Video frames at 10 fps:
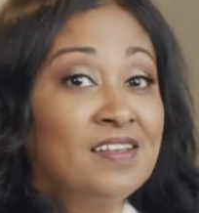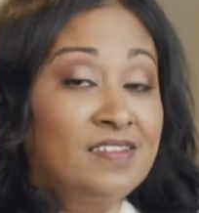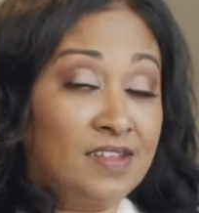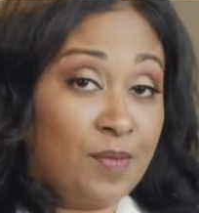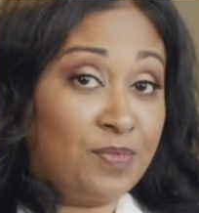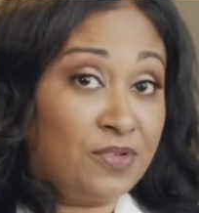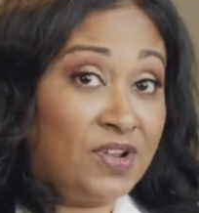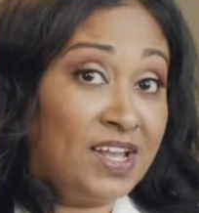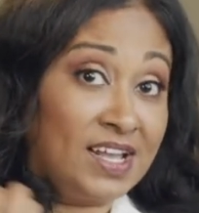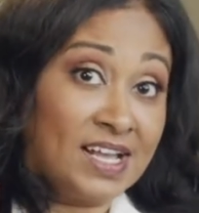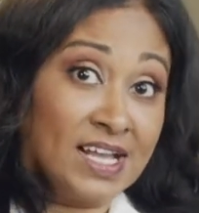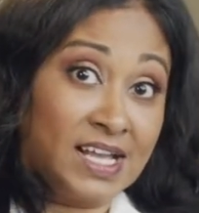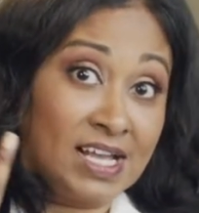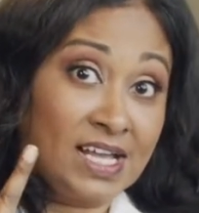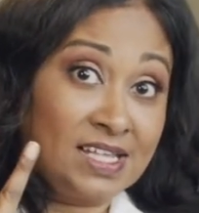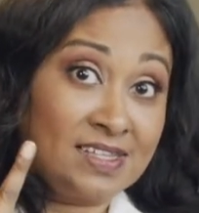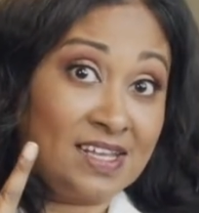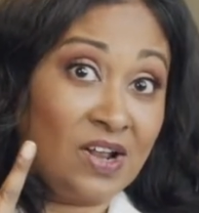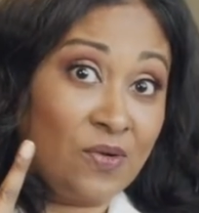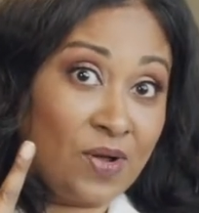Step 3,
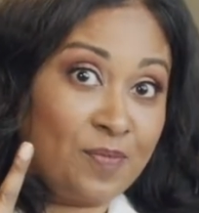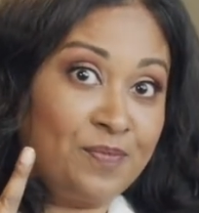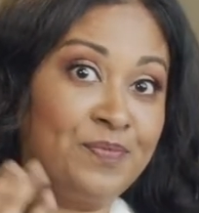serum.